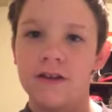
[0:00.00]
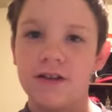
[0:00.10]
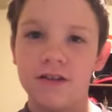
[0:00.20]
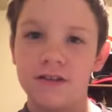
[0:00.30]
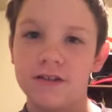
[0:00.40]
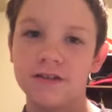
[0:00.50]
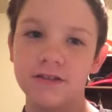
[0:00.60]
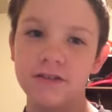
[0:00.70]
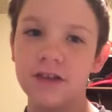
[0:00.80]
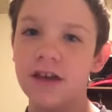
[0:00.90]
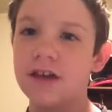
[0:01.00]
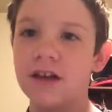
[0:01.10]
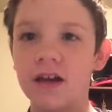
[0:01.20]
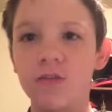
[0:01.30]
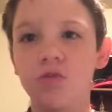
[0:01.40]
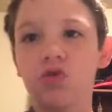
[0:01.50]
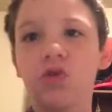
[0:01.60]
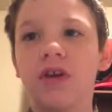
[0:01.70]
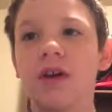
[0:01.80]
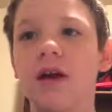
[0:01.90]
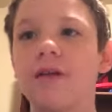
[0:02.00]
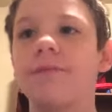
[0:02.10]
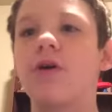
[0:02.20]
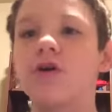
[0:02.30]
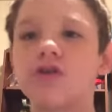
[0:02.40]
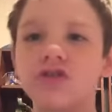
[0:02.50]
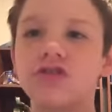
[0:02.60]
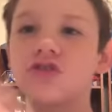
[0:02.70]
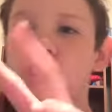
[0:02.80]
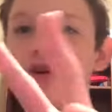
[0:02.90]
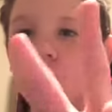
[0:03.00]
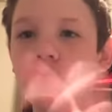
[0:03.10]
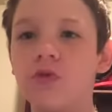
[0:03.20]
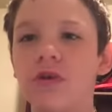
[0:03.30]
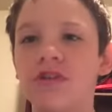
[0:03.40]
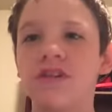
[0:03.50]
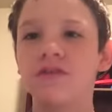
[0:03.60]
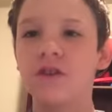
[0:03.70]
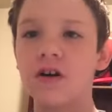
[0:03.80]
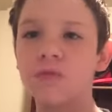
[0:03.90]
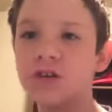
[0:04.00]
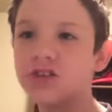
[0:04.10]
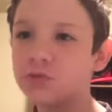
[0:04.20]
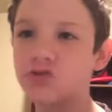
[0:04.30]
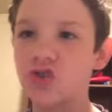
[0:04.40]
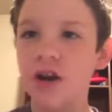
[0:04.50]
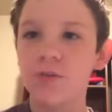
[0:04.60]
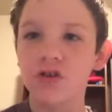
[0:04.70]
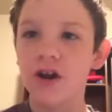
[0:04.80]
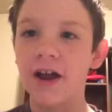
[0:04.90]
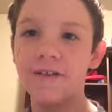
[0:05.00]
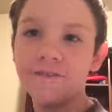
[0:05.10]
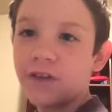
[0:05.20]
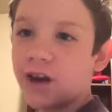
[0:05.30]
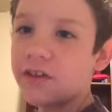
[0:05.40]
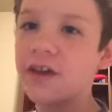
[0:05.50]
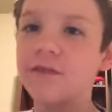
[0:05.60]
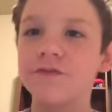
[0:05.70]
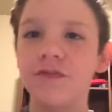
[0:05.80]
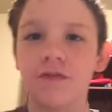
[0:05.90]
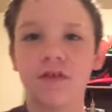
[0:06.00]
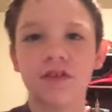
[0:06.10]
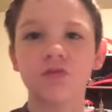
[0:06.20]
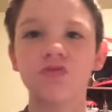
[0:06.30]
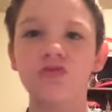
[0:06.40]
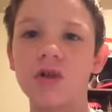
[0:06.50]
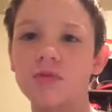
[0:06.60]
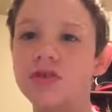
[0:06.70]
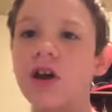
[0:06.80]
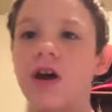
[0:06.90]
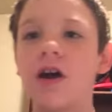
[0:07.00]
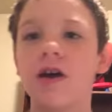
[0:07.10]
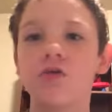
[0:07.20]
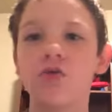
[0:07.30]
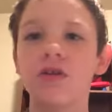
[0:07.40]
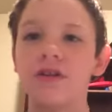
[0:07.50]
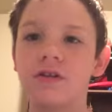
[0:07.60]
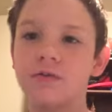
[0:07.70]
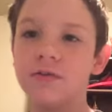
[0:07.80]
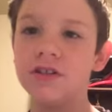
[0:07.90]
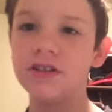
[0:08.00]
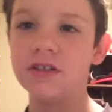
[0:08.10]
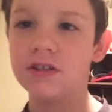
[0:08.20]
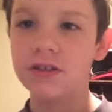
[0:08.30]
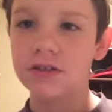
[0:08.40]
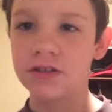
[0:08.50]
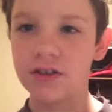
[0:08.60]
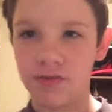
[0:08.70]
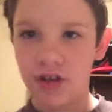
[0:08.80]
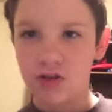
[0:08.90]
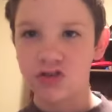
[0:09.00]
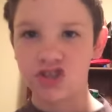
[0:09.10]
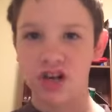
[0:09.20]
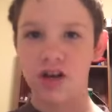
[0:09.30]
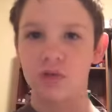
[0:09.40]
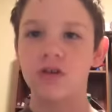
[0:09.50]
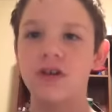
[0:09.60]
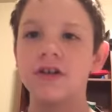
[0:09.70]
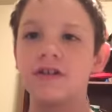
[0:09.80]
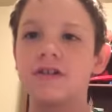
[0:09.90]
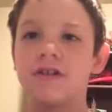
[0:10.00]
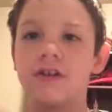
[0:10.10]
and today I am doing a part 2 of my subscriber. I finally have 50 subscribers. I'm going to be giving out a shout out to